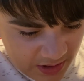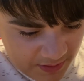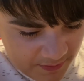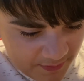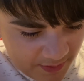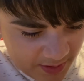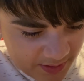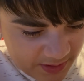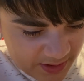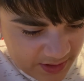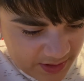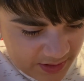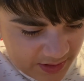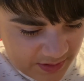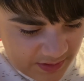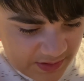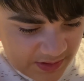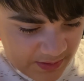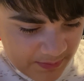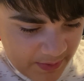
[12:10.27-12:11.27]
right there you
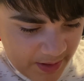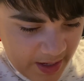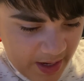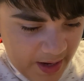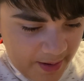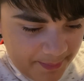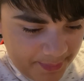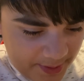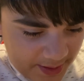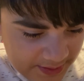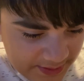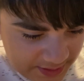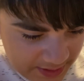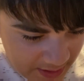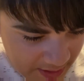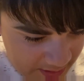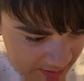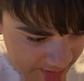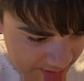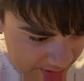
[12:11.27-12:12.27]
can see my iPod
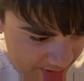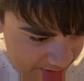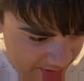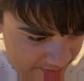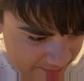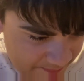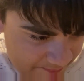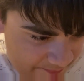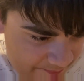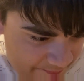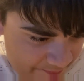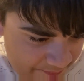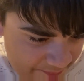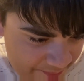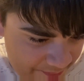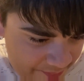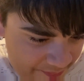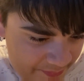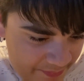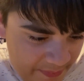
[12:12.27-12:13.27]
Touch.
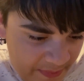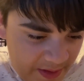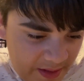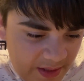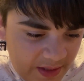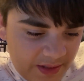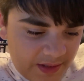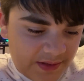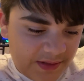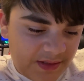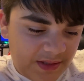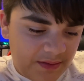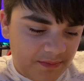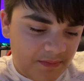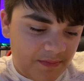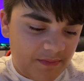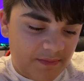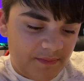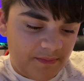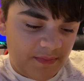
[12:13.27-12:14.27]
You can see
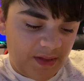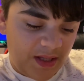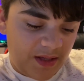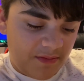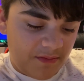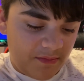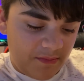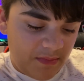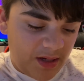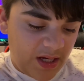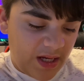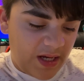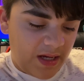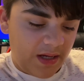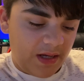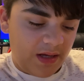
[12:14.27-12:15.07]
me with my